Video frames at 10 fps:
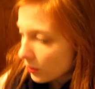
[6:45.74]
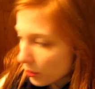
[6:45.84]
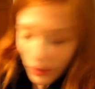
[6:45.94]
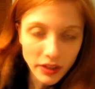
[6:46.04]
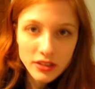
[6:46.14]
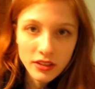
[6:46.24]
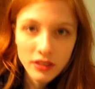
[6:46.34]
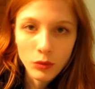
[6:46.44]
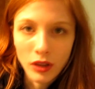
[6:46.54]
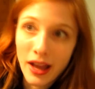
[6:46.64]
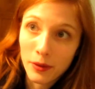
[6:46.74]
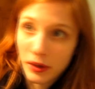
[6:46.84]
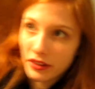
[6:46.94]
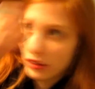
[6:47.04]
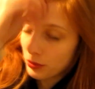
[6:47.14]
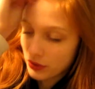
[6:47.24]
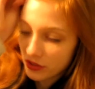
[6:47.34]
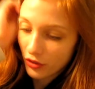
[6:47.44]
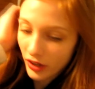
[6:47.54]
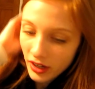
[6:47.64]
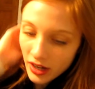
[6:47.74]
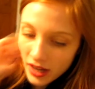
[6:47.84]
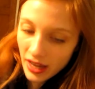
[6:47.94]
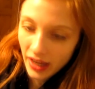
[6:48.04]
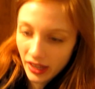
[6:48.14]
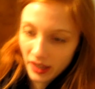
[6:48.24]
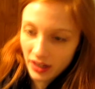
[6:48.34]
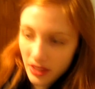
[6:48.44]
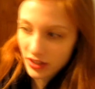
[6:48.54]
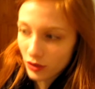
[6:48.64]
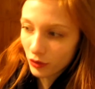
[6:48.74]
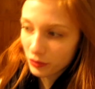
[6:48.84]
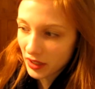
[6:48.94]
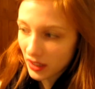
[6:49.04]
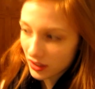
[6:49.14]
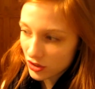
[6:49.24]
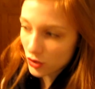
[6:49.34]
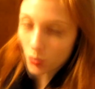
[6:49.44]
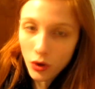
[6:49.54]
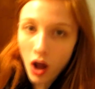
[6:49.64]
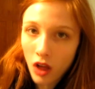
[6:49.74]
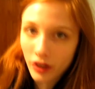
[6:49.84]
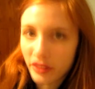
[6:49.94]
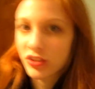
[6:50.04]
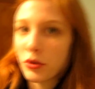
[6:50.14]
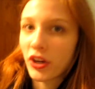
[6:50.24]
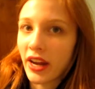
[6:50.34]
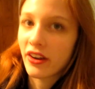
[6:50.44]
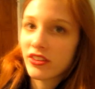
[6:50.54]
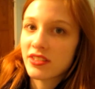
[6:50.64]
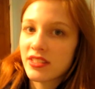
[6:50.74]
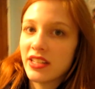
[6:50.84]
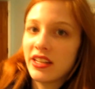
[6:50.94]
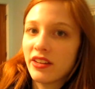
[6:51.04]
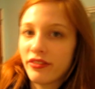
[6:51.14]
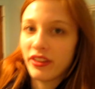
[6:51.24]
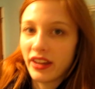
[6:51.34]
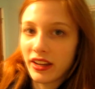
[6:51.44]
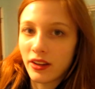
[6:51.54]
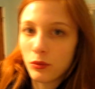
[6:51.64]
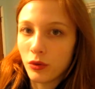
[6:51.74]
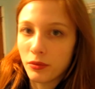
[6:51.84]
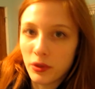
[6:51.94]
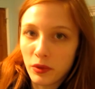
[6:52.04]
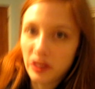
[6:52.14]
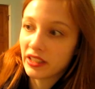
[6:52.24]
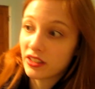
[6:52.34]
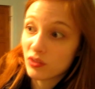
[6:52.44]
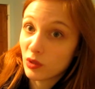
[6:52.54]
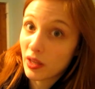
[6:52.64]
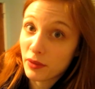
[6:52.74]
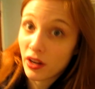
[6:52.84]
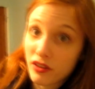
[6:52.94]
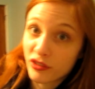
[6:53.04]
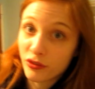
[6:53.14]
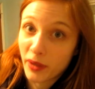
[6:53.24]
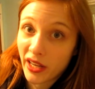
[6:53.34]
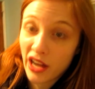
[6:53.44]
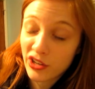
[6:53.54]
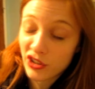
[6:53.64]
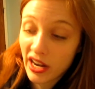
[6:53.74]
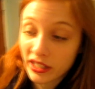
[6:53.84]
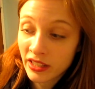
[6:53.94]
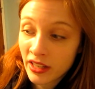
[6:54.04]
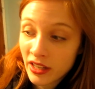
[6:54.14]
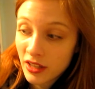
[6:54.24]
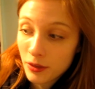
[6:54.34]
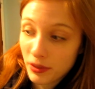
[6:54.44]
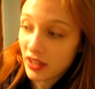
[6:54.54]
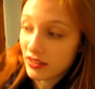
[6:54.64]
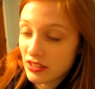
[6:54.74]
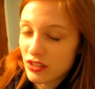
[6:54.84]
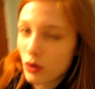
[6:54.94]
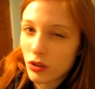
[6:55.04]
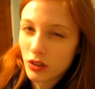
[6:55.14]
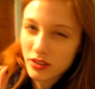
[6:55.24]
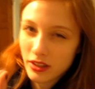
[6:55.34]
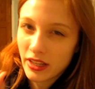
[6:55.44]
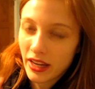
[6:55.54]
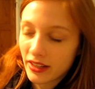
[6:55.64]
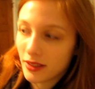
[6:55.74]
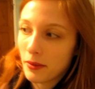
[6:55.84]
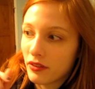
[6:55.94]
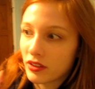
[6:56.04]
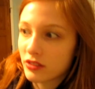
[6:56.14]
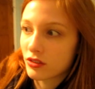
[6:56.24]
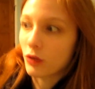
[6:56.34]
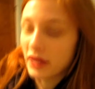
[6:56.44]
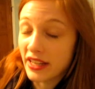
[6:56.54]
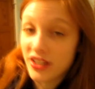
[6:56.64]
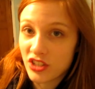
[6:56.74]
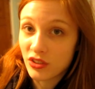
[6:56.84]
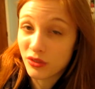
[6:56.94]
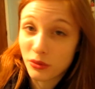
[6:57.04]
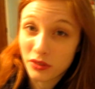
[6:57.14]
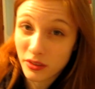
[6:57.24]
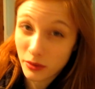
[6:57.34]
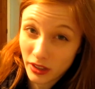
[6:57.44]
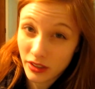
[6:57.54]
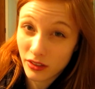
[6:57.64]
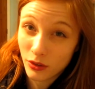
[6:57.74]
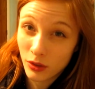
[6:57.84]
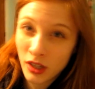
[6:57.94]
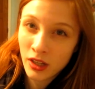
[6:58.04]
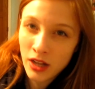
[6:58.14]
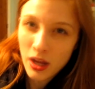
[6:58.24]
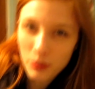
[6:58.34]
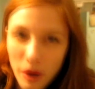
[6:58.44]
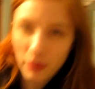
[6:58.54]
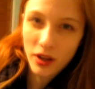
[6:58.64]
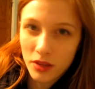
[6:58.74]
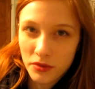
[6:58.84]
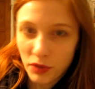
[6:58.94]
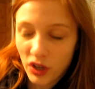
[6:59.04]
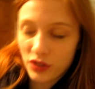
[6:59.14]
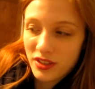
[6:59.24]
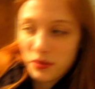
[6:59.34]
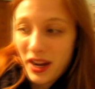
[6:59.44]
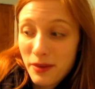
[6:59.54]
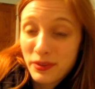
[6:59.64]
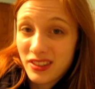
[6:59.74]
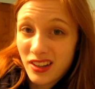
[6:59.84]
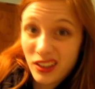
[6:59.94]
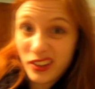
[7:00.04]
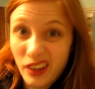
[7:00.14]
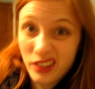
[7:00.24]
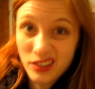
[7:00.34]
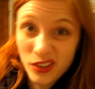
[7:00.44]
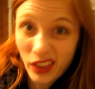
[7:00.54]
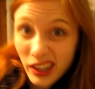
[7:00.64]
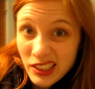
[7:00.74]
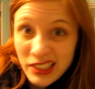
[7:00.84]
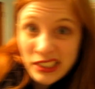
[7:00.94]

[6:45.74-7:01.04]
We went to, the, well, I went to the Sprint store and they told me to call customer care to see if they would be willing to let me off of my contract because it's so close to the end and I'm having so many issues. We'll see what they do. Probably call them tomorrow and see what happens, and I'll let you guys know then.